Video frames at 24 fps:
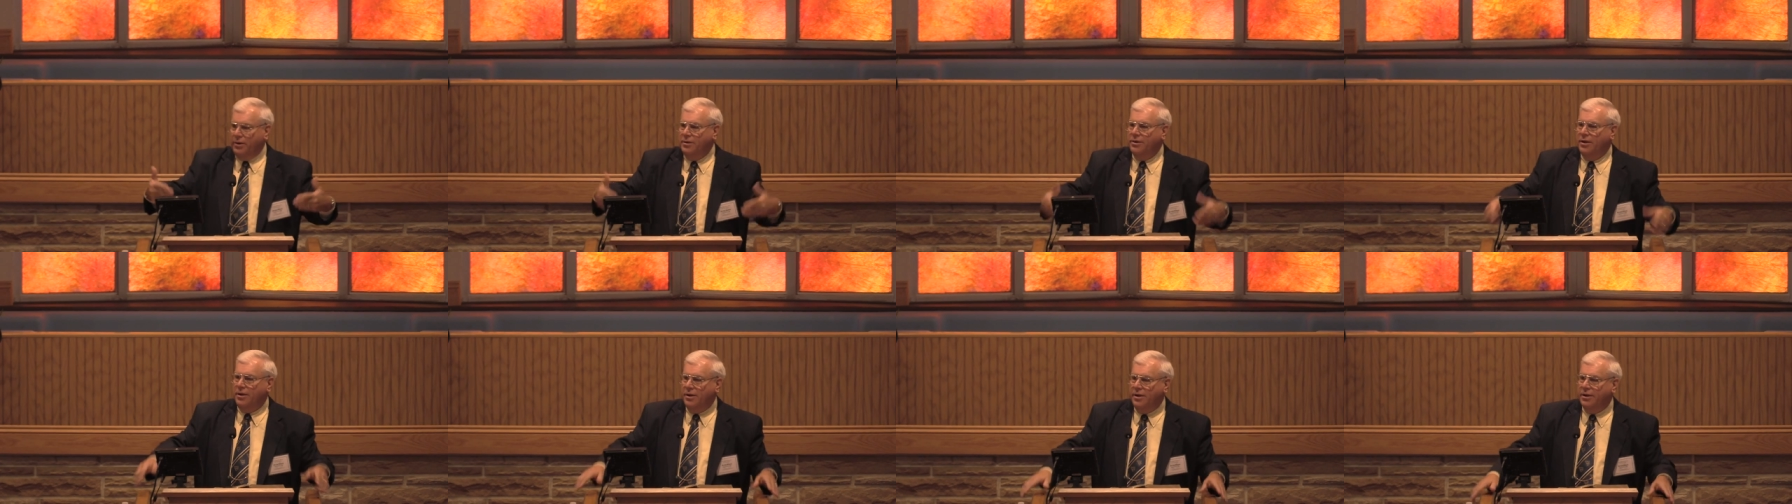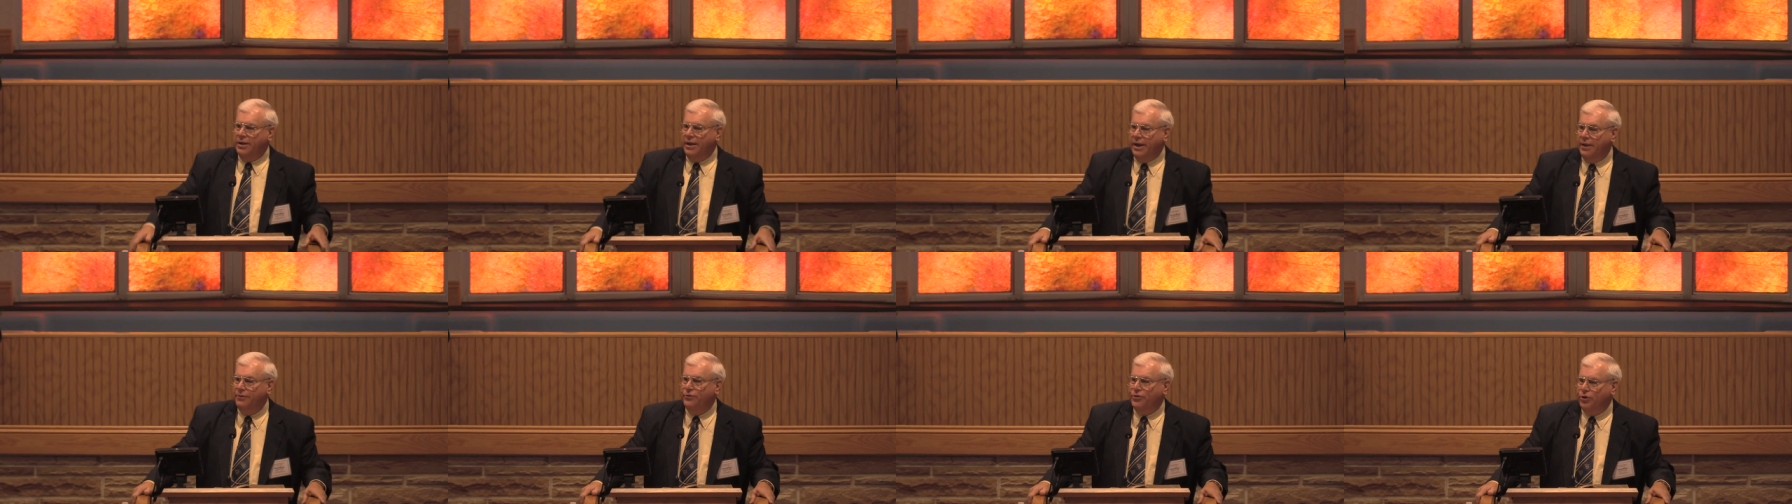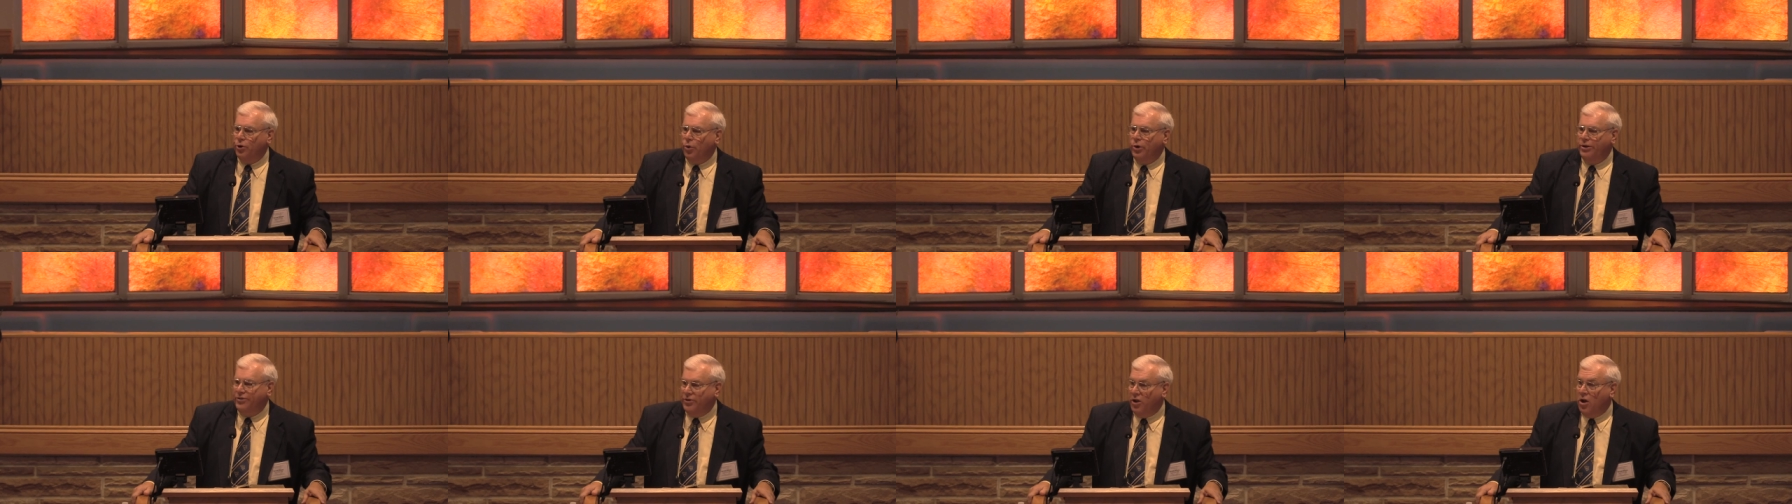and give
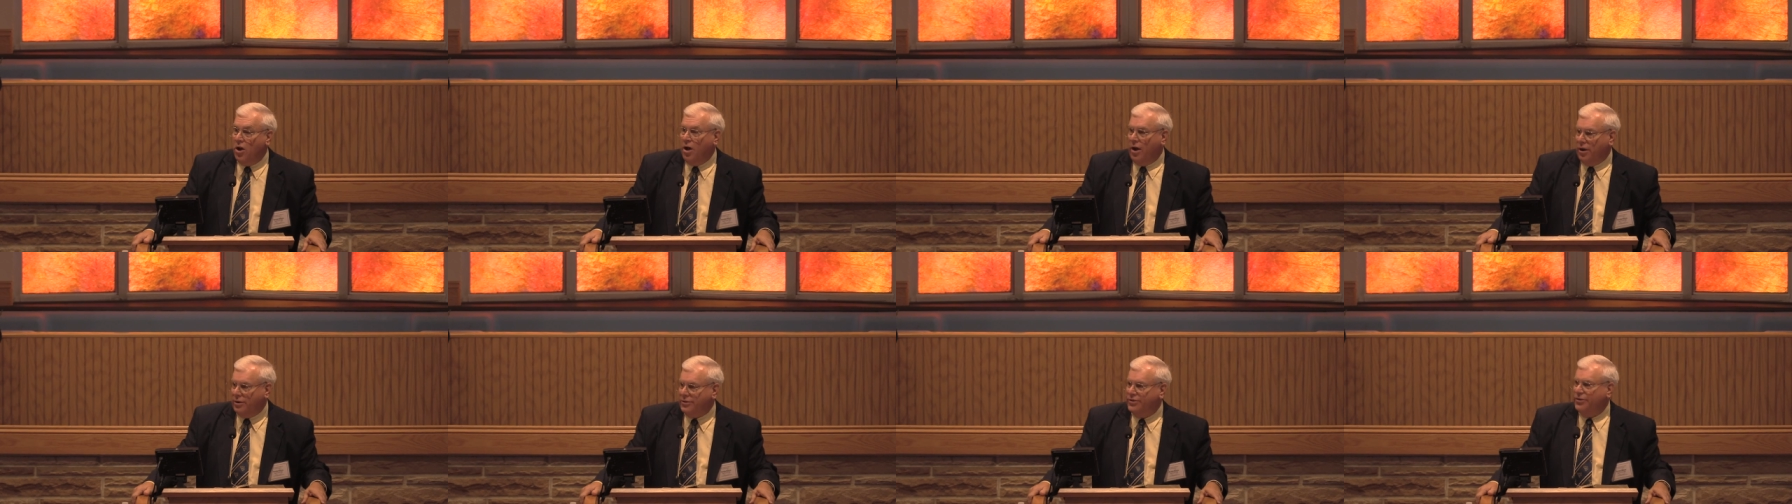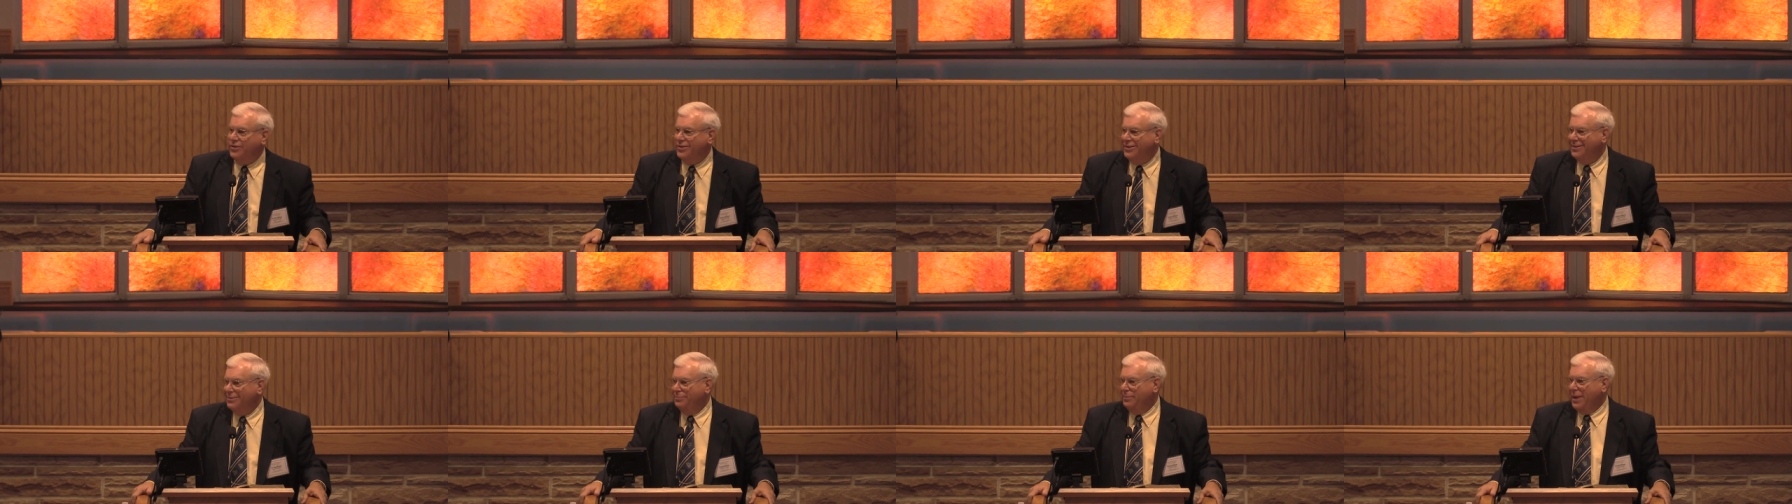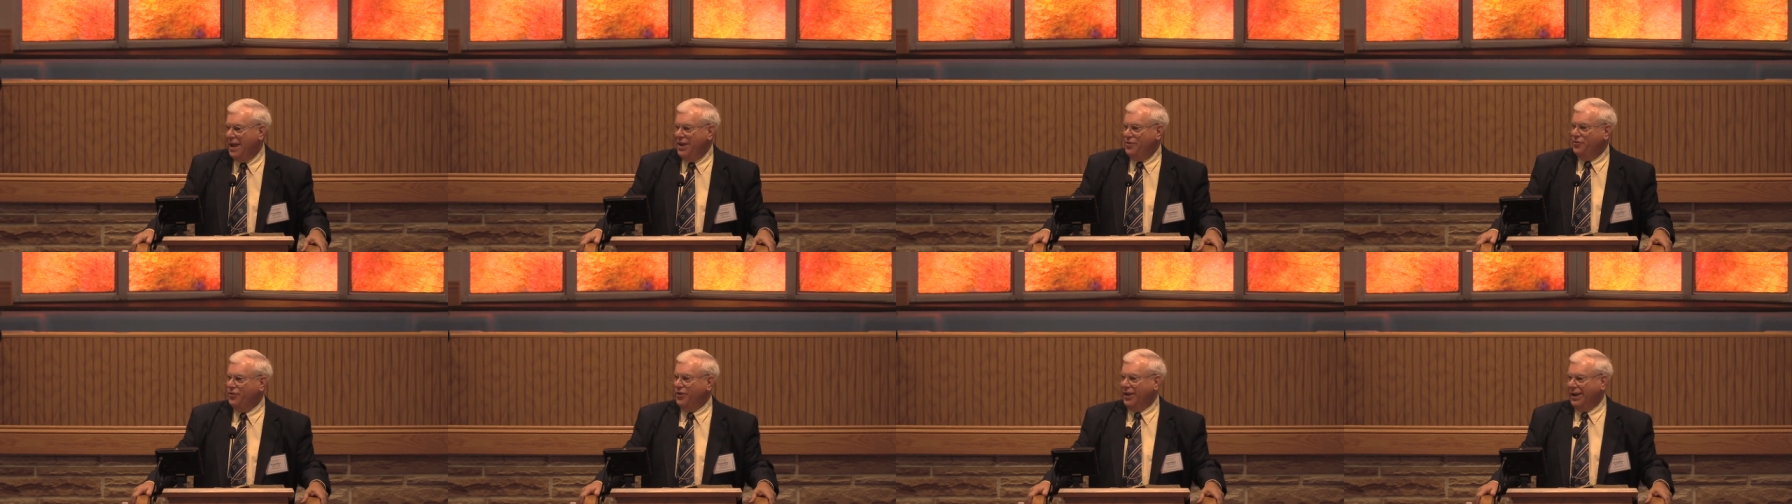short talks,
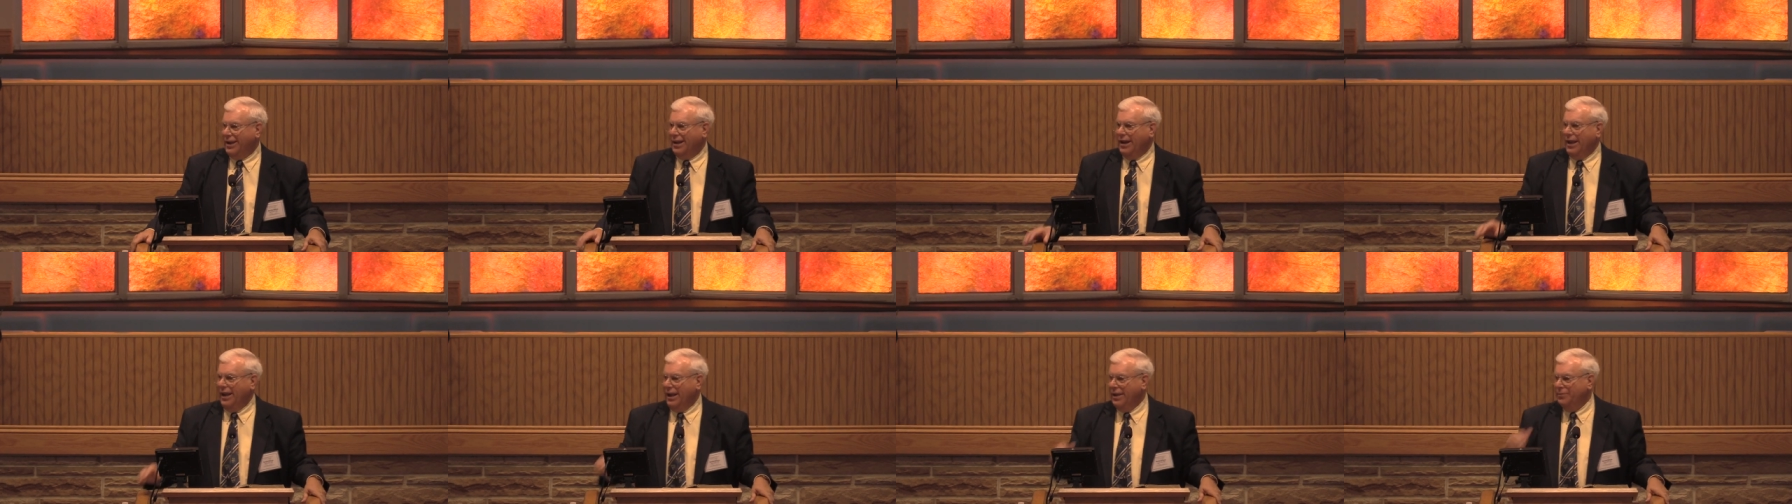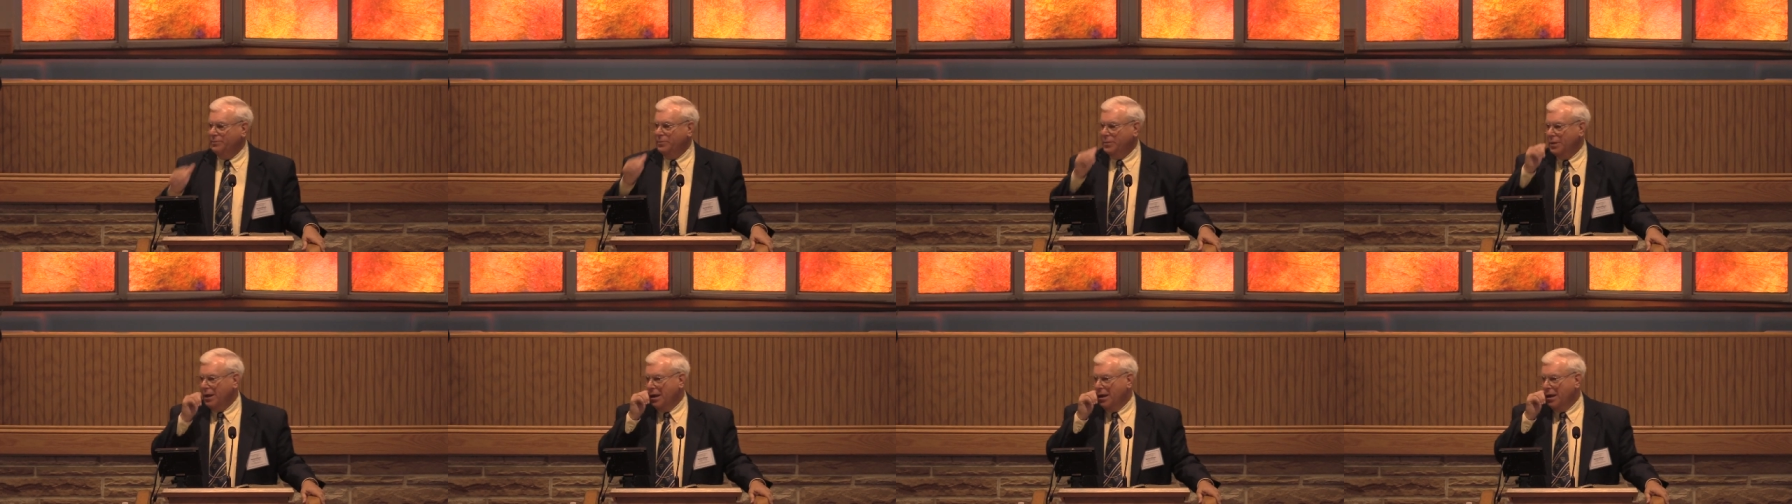basically.